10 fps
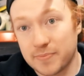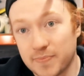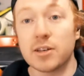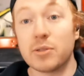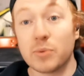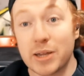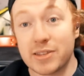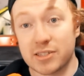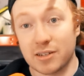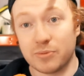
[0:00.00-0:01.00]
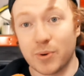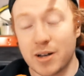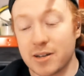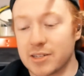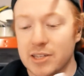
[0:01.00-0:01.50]
So the way this stuff
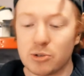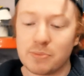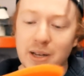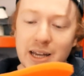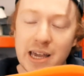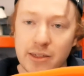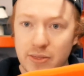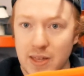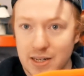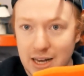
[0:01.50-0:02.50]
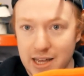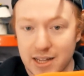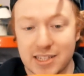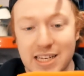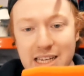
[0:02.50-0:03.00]
works is you apply a thin
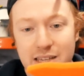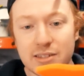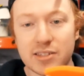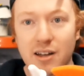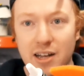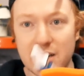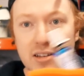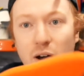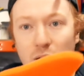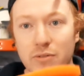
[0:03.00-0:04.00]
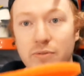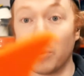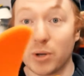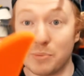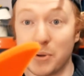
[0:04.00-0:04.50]
layer to either side of
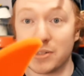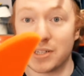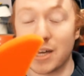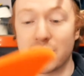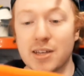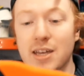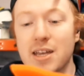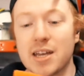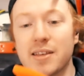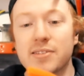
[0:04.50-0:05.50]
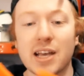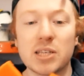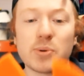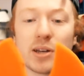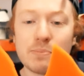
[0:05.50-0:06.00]
what you're putting together. In this
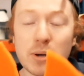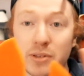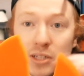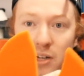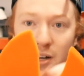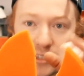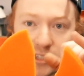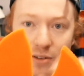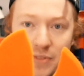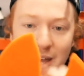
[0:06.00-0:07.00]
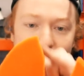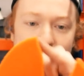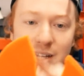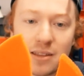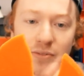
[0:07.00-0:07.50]
case, we're going to put the darts of the head
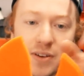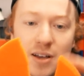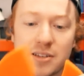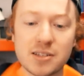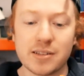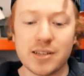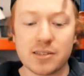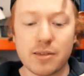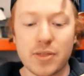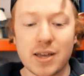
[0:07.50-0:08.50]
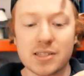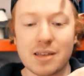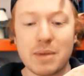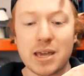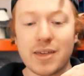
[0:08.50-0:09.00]
together first. These are the things
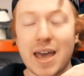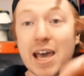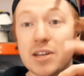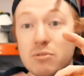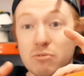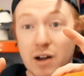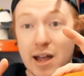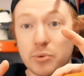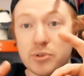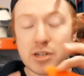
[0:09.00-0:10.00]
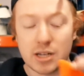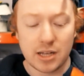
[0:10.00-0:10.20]
that make the head round.